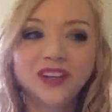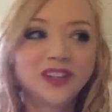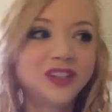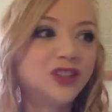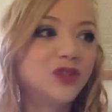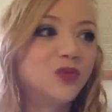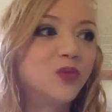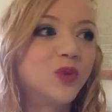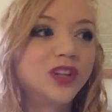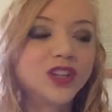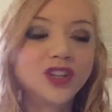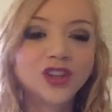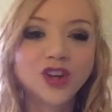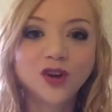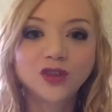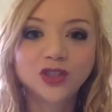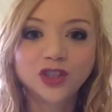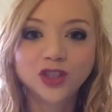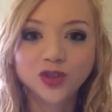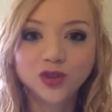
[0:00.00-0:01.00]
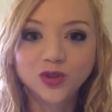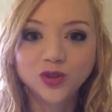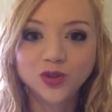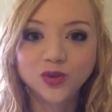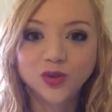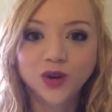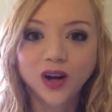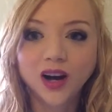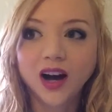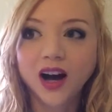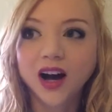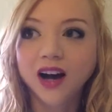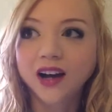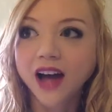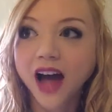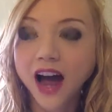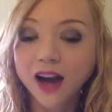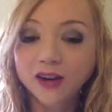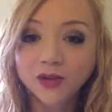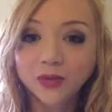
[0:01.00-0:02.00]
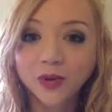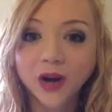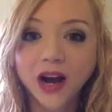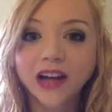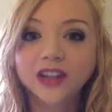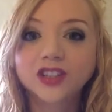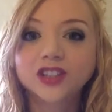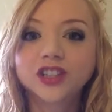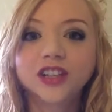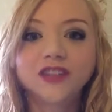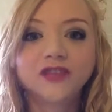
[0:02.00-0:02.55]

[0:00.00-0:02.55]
You wouldn't go to a chiropractor